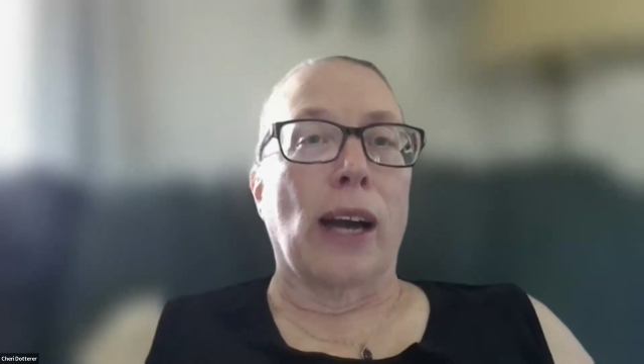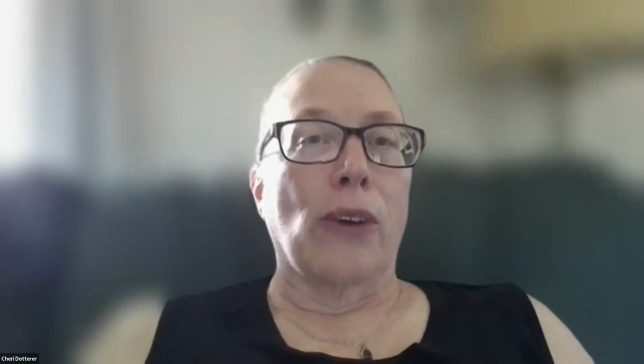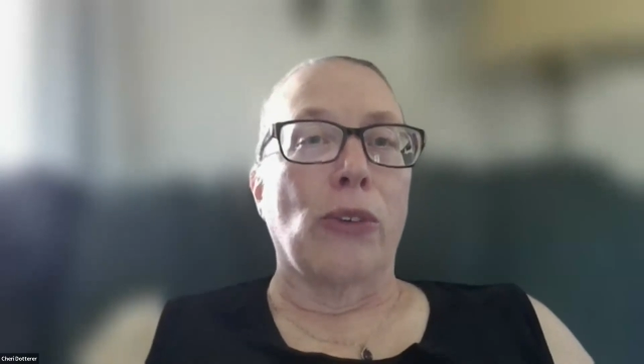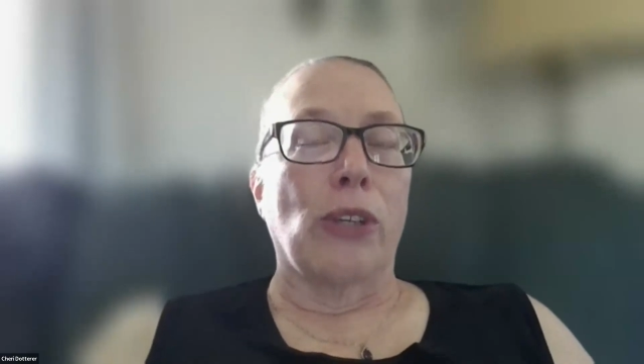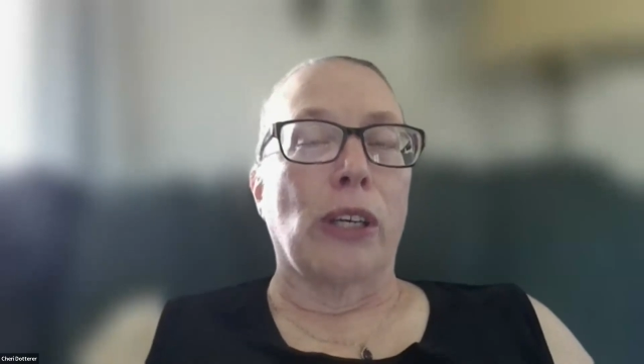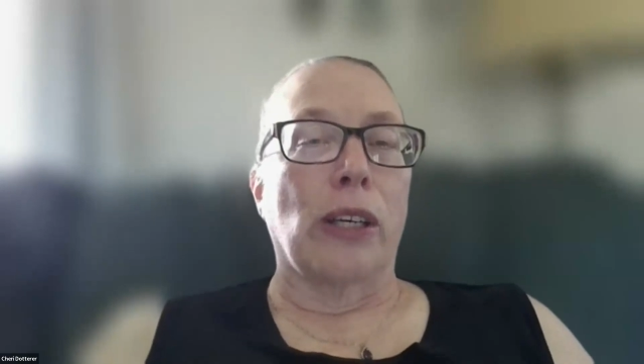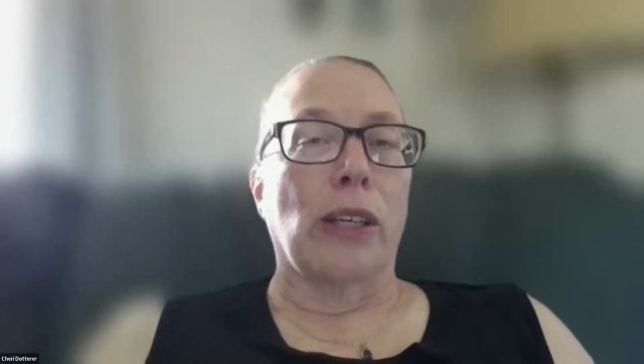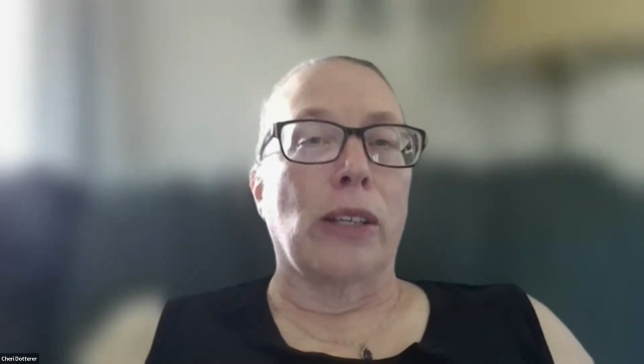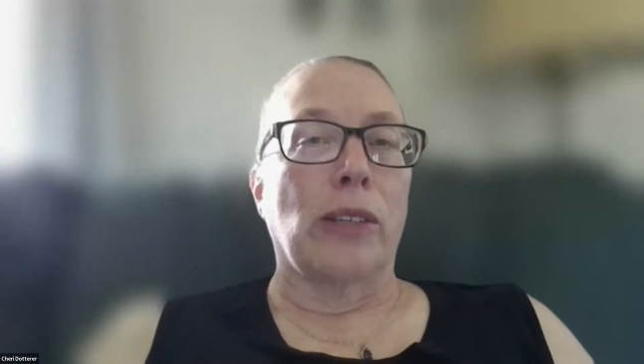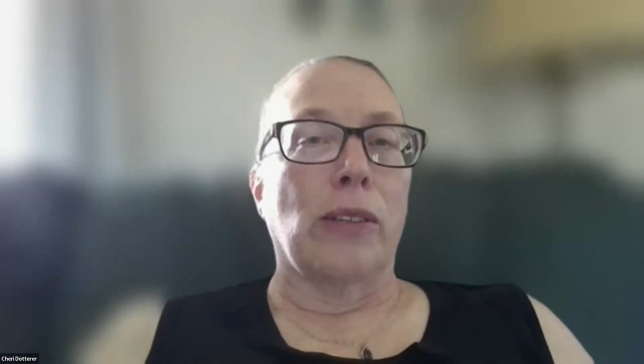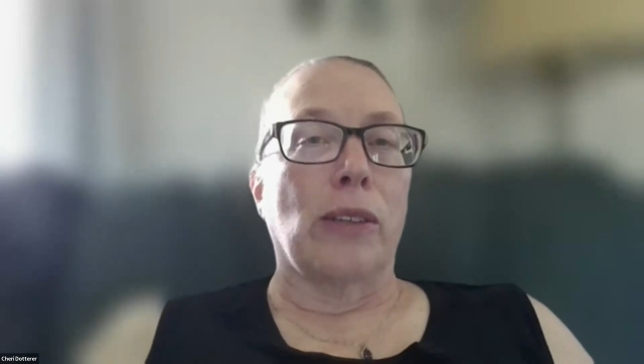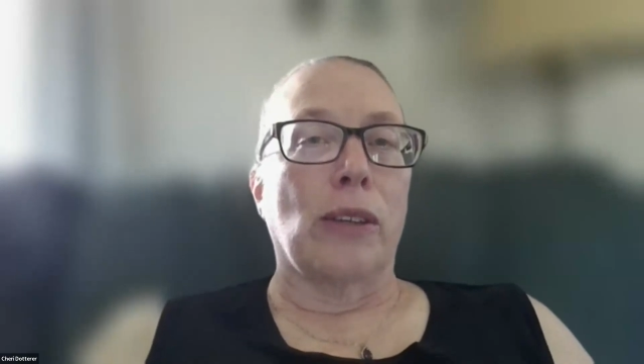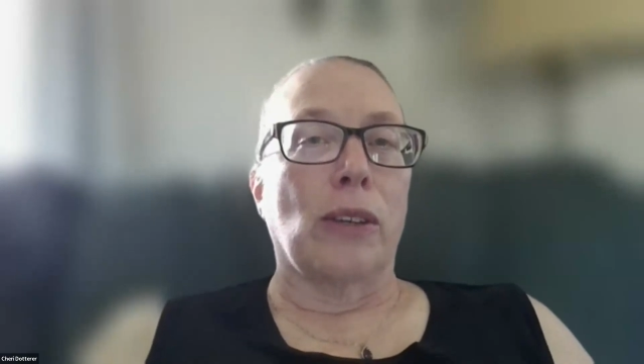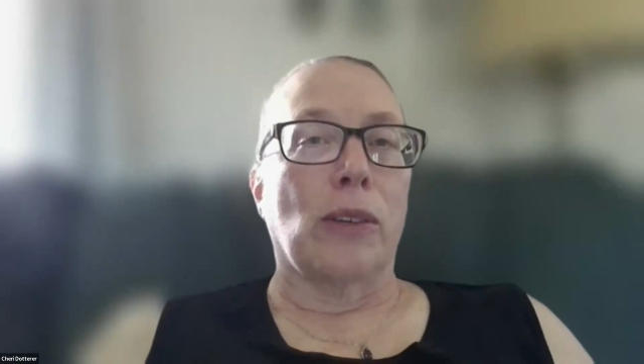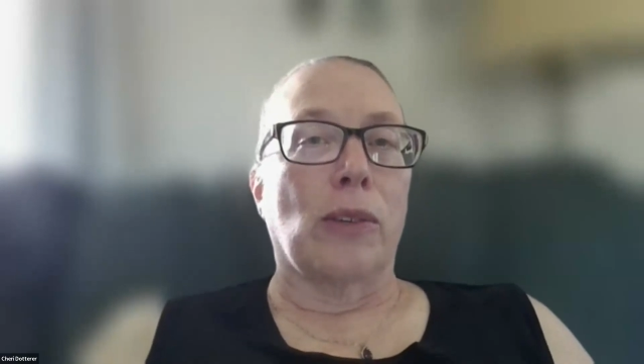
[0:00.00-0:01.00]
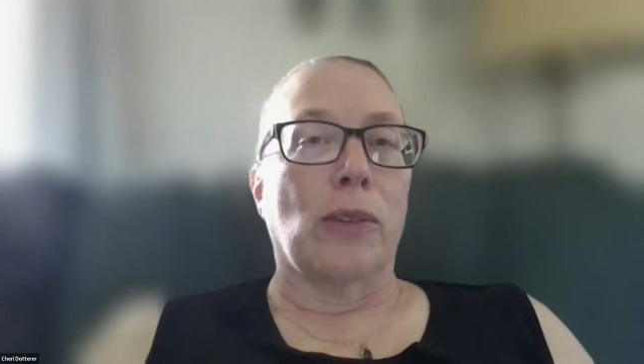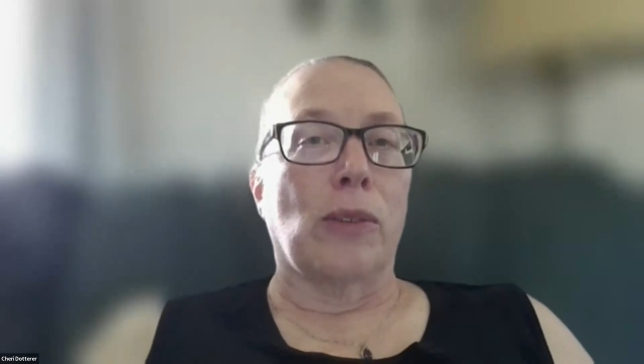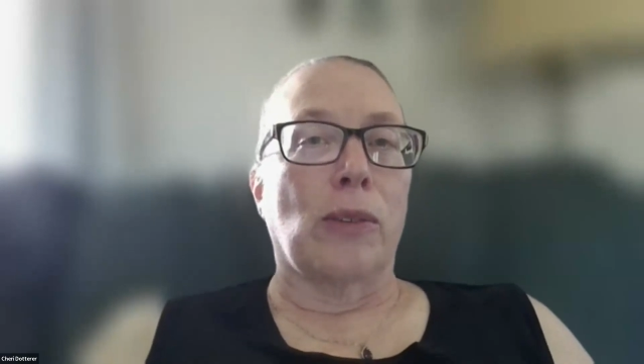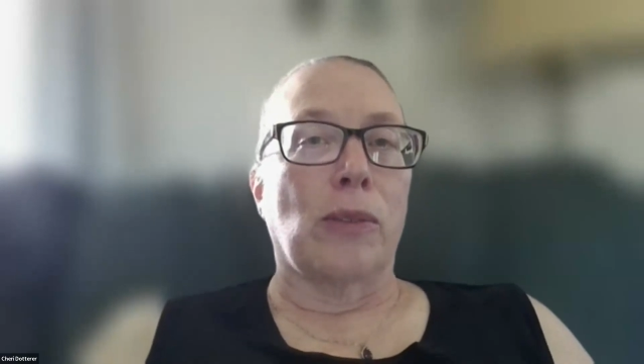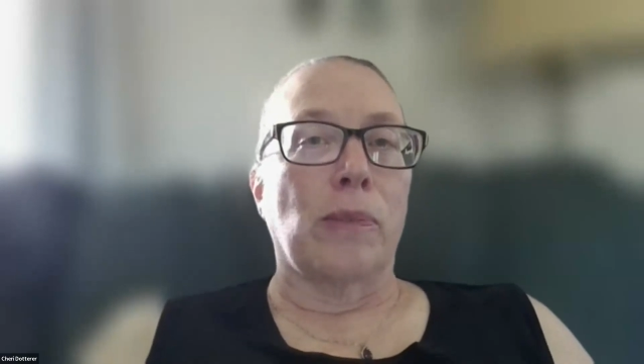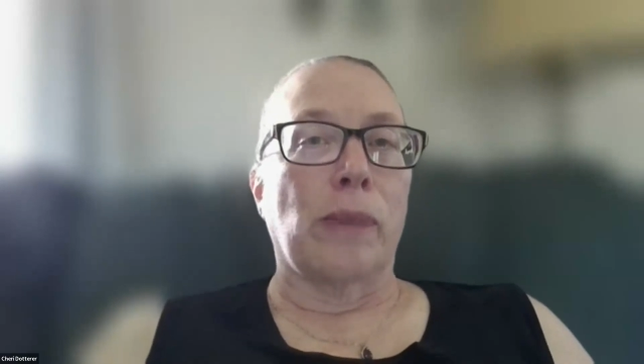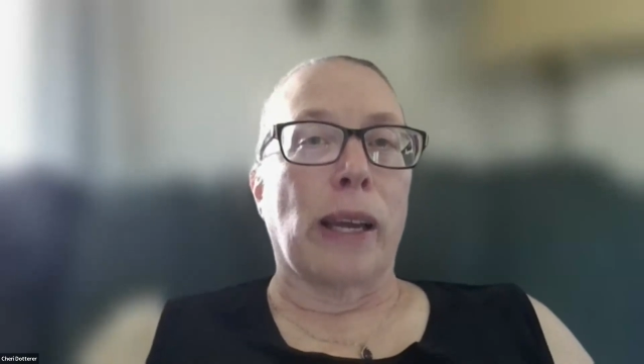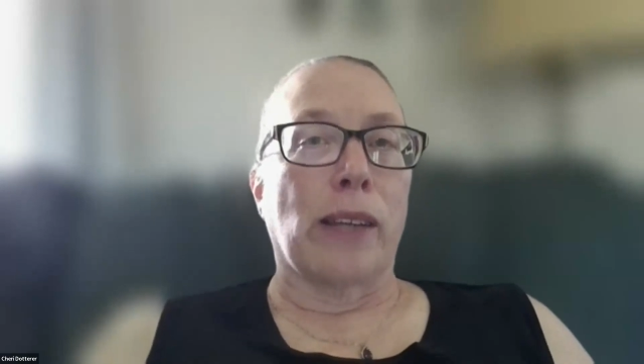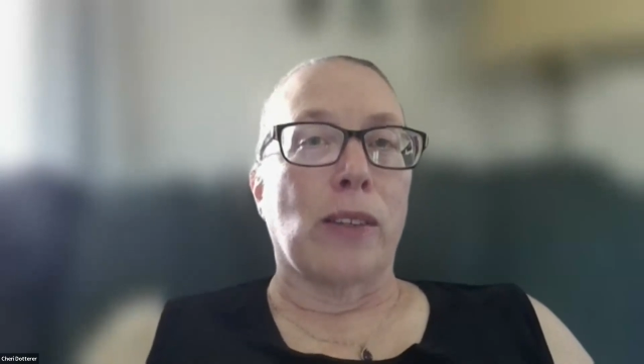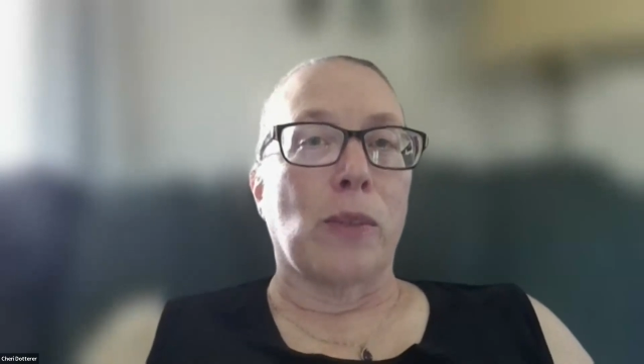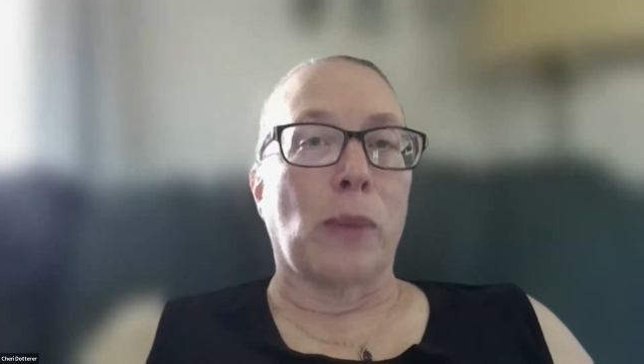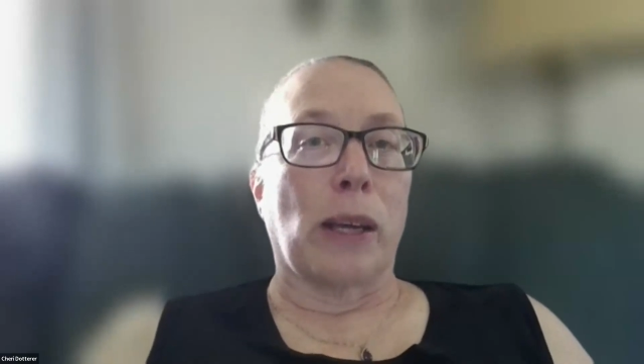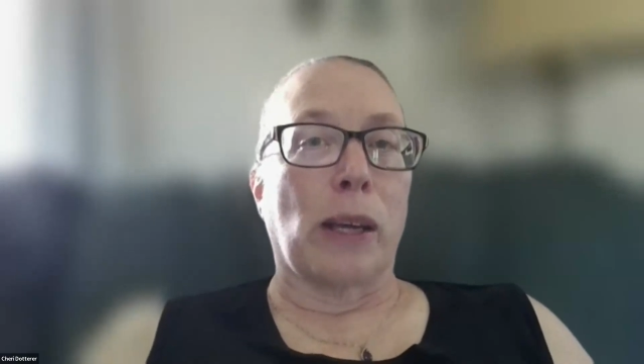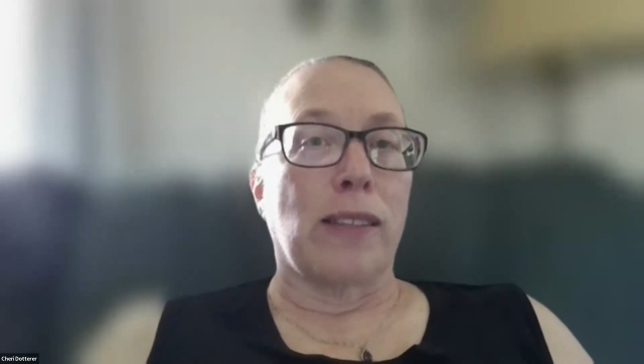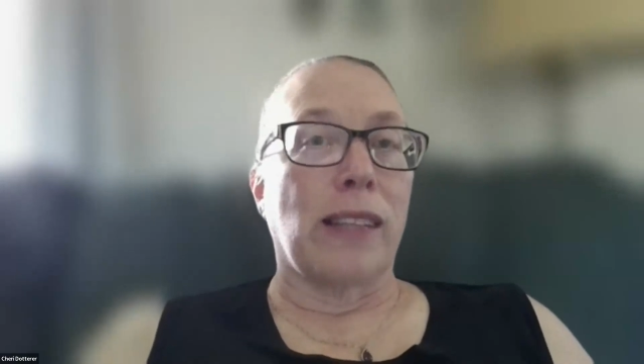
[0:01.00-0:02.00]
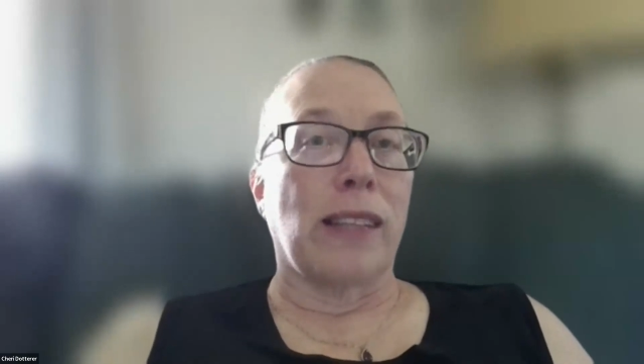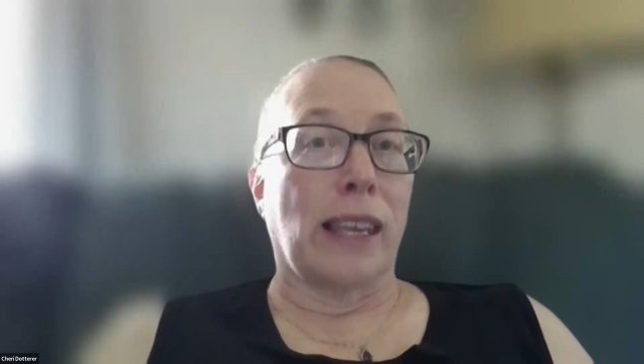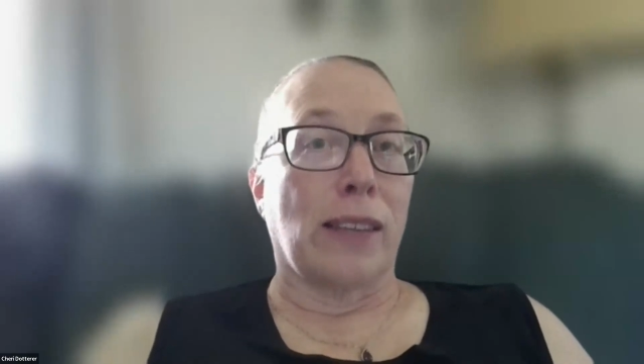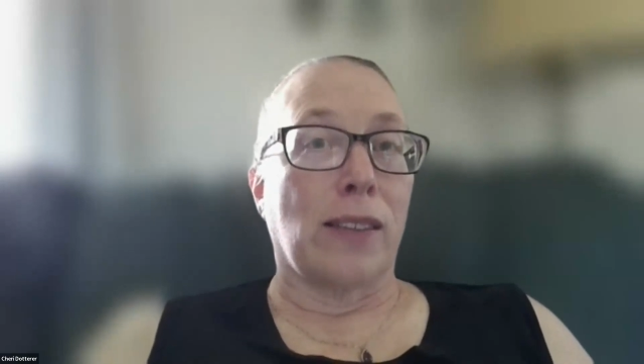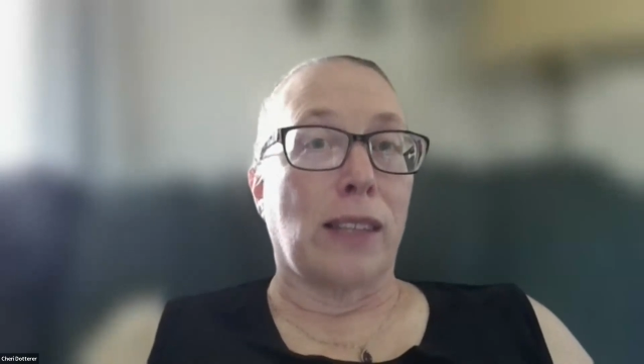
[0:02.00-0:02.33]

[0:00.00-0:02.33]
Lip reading: how to maximize the